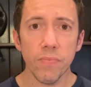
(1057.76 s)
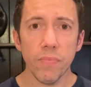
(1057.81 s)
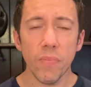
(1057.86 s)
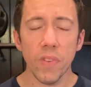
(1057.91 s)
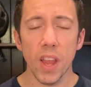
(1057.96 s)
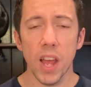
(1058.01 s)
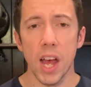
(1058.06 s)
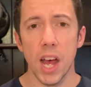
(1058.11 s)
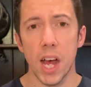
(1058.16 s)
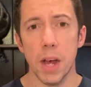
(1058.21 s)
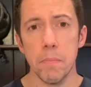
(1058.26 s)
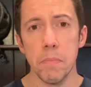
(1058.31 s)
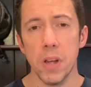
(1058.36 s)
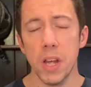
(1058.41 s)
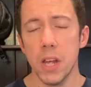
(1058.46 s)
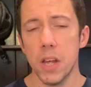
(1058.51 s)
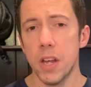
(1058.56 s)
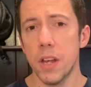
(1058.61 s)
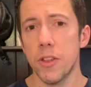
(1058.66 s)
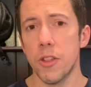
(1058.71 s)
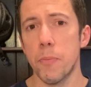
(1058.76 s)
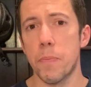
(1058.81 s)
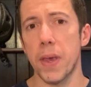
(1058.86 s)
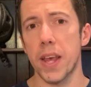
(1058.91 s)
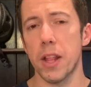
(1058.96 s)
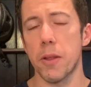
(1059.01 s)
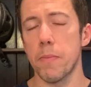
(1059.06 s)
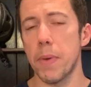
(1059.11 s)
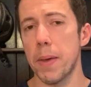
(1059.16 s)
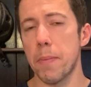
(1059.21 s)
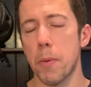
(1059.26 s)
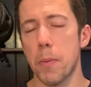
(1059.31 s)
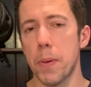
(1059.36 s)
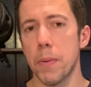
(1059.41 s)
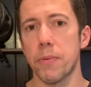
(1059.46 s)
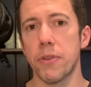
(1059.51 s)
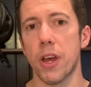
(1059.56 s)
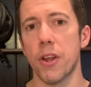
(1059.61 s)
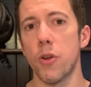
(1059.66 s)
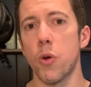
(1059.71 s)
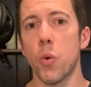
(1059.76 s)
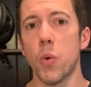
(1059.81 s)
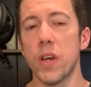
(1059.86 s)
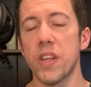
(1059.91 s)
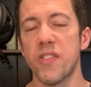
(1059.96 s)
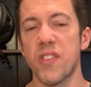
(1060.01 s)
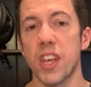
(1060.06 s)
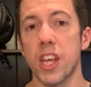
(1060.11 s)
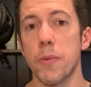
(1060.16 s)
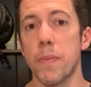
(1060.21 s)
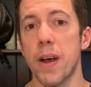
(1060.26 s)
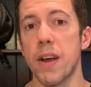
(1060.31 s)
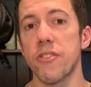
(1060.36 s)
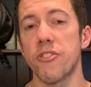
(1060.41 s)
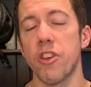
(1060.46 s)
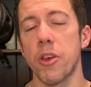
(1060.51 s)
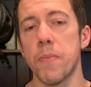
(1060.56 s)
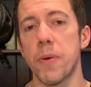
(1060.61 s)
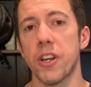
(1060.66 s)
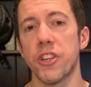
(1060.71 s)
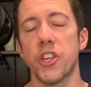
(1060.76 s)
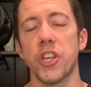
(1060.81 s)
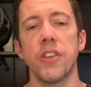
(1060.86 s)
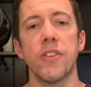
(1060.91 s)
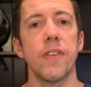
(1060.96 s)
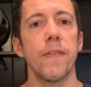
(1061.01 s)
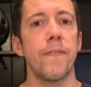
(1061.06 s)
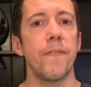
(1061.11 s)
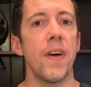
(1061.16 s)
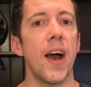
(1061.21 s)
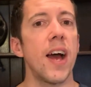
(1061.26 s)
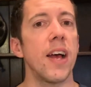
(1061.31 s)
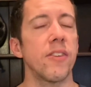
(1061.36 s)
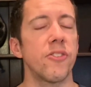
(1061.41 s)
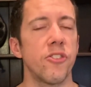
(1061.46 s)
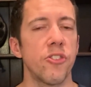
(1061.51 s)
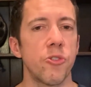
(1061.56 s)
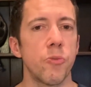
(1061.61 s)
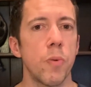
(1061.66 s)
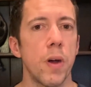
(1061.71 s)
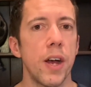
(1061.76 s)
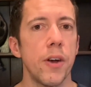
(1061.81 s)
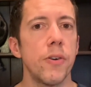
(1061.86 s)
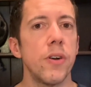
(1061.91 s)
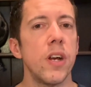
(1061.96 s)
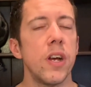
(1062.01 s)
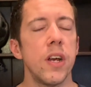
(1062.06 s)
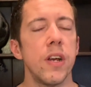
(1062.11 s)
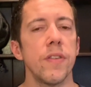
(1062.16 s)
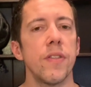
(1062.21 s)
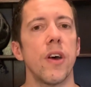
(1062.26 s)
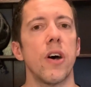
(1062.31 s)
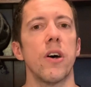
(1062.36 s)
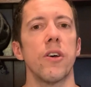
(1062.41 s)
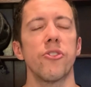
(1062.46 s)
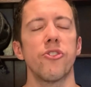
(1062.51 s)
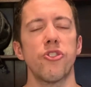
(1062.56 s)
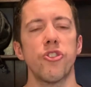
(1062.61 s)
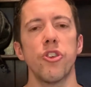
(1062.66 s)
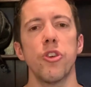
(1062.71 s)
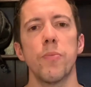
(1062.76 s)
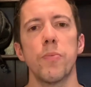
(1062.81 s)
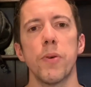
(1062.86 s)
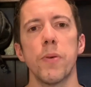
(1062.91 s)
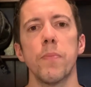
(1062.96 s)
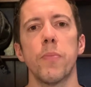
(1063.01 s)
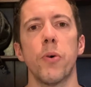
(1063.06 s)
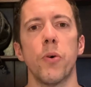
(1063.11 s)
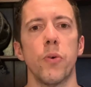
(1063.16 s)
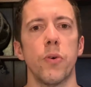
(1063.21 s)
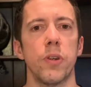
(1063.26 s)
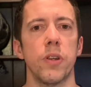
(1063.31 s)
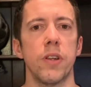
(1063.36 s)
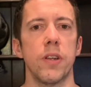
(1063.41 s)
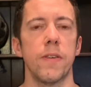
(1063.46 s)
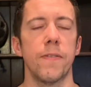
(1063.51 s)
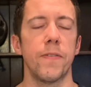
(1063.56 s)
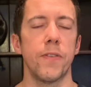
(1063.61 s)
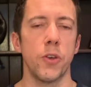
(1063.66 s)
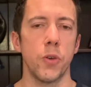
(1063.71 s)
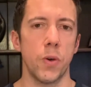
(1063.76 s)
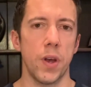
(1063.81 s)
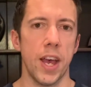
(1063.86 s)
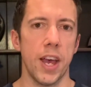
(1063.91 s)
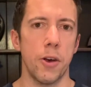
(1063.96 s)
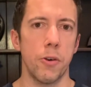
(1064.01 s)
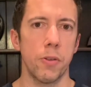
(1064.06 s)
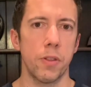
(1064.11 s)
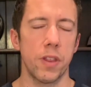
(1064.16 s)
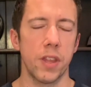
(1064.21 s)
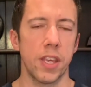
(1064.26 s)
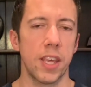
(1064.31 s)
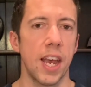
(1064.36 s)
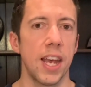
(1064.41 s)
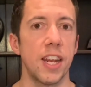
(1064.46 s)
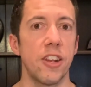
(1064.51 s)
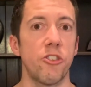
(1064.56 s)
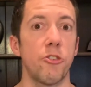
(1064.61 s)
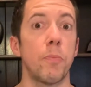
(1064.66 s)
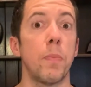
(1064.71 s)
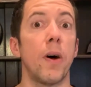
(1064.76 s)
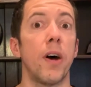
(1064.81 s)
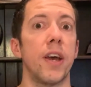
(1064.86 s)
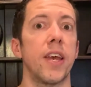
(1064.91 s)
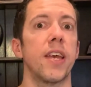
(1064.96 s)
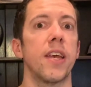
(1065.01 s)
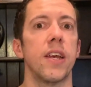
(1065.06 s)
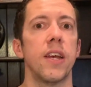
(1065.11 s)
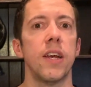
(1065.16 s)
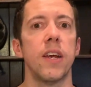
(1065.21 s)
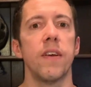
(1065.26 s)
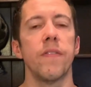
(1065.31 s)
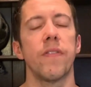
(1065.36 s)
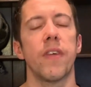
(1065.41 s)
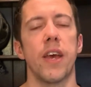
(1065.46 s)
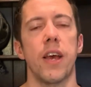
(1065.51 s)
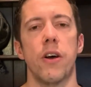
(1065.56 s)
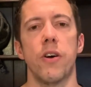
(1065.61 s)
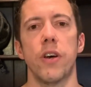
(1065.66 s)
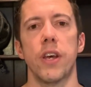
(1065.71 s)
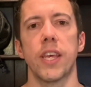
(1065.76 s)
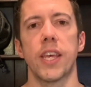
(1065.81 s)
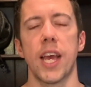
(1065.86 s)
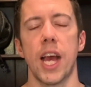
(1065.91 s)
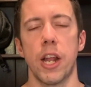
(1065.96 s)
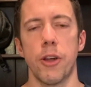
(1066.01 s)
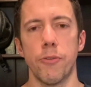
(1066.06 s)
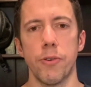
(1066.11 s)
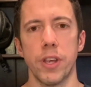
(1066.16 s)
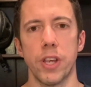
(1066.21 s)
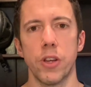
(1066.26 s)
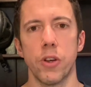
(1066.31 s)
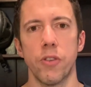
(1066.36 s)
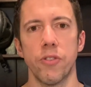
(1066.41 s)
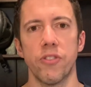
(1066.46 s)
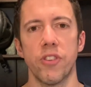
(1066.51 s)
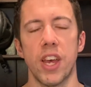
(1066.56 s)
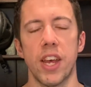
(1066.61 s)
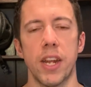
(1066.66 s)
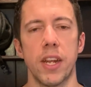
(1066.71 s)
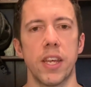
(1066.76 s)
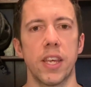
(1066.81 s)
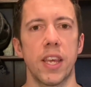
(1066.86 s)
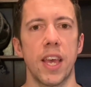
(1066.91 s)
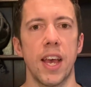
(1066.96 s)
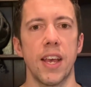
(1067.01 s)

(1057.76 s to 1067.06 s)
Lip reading: The bit that maybe people don't always think about so much is the fats as well, that are super important for your health, okay, despite their high calorie content, okay?